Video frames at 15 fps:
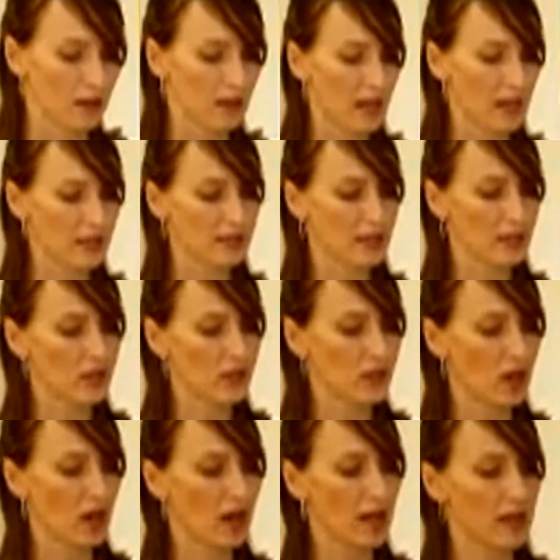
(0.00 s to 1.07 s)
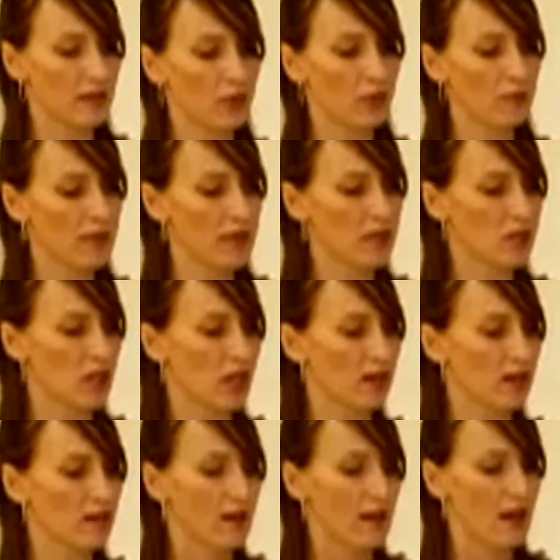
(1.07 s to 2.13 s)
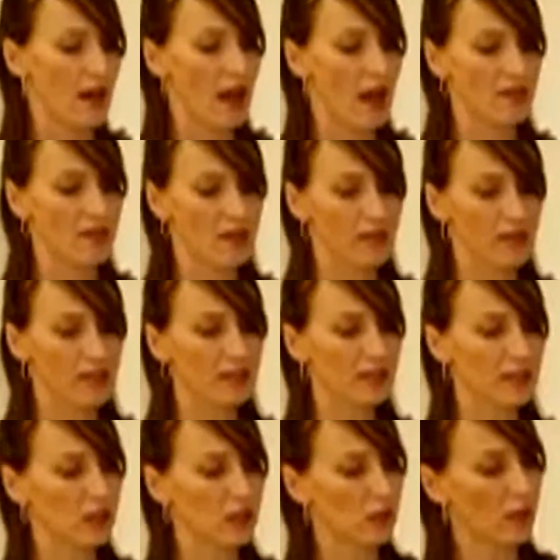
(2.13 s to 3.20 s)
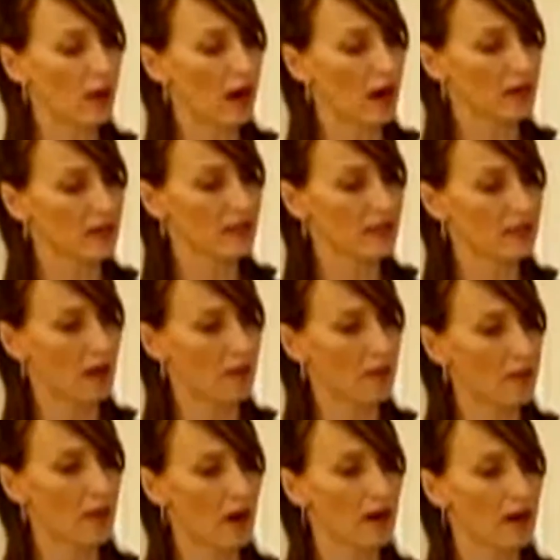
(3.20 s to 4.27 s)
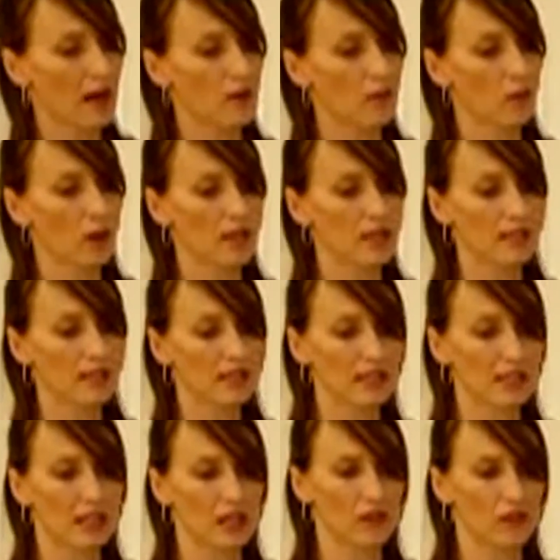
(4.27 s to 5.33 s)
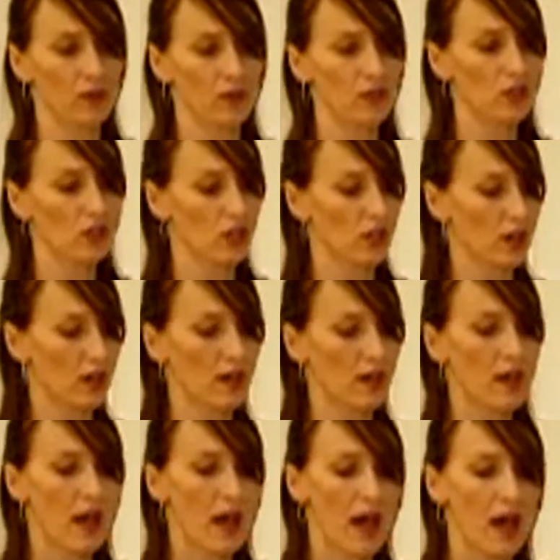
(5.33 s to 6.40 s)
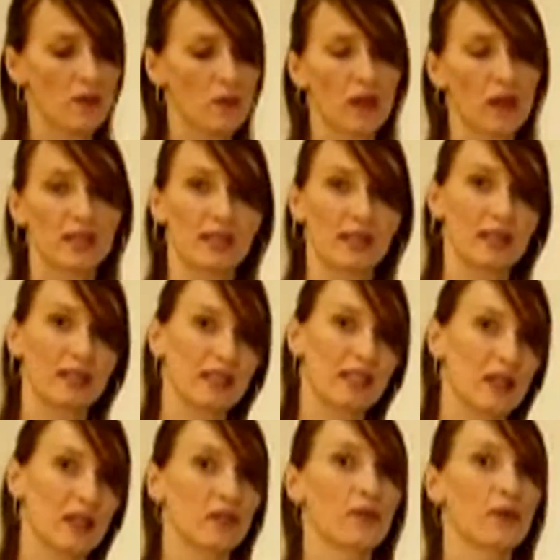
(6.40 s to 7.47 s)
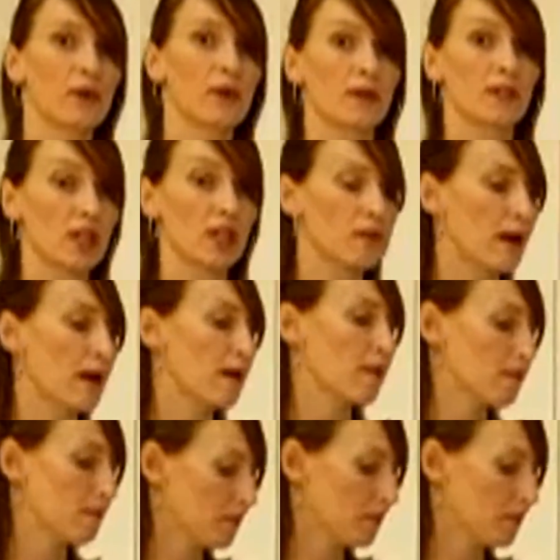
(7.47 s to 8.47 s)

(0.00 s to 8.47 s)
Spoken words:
has a straw and bombilla, and then these two parts come apart, and one is a container for your sugar and one is a container for your yerba.